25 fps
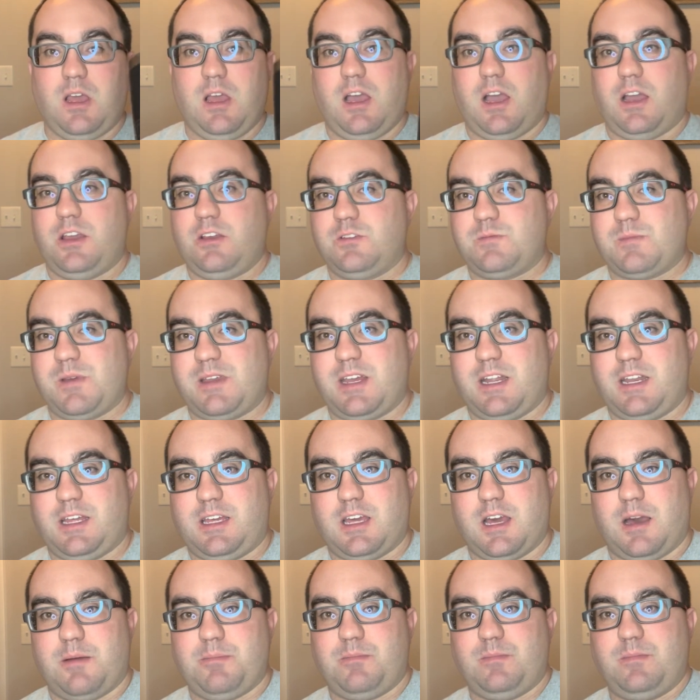I use my Yeti
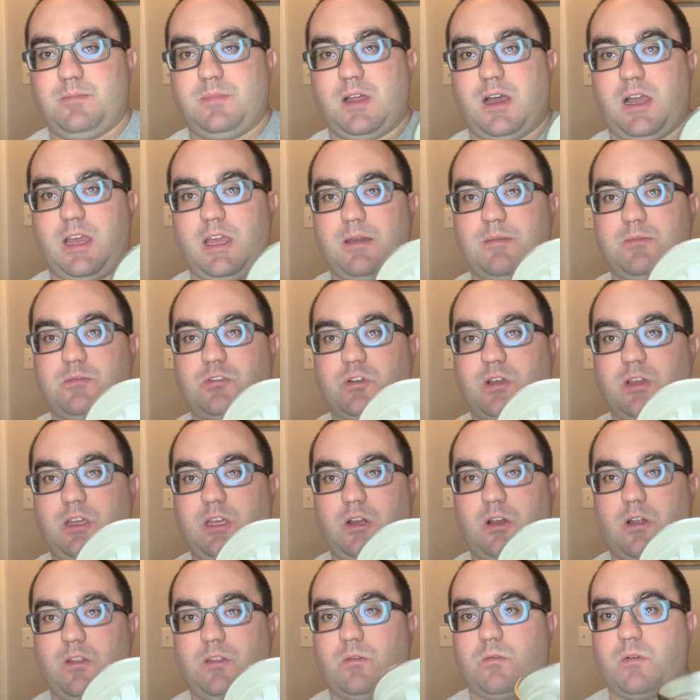cup. I am drinking
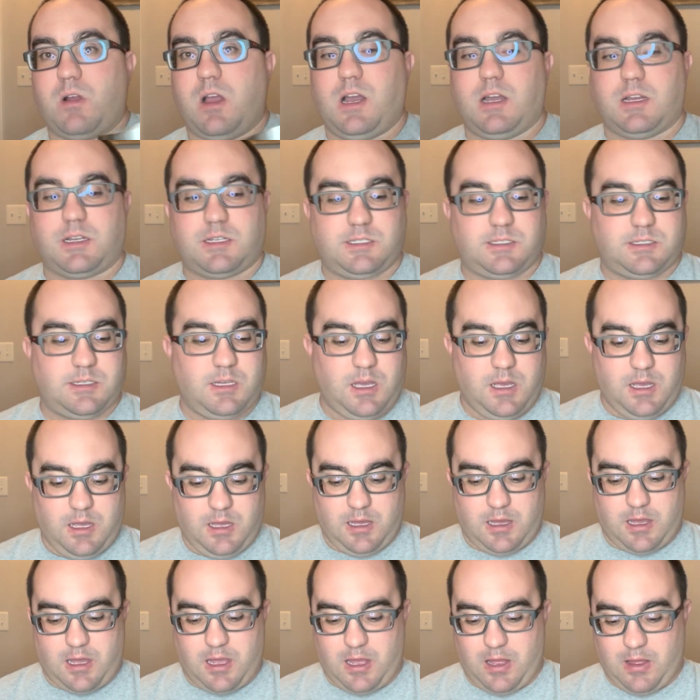on the rocks.
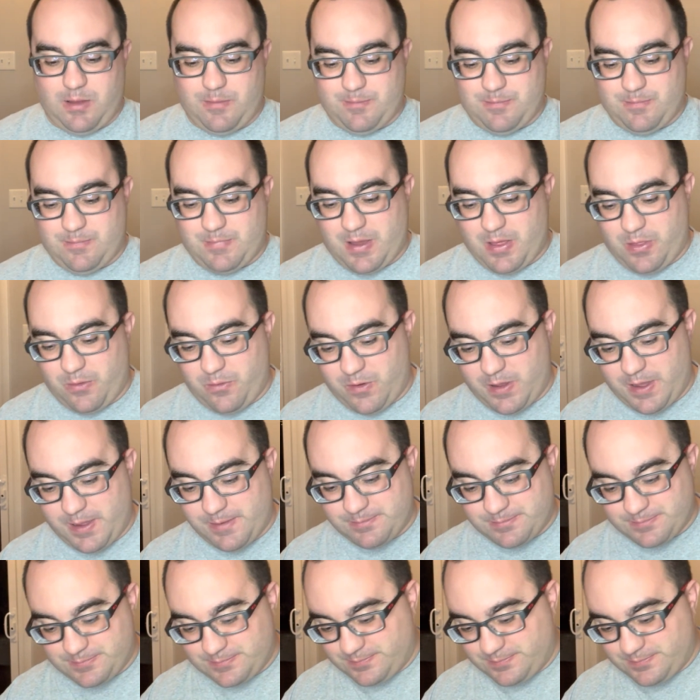By the way,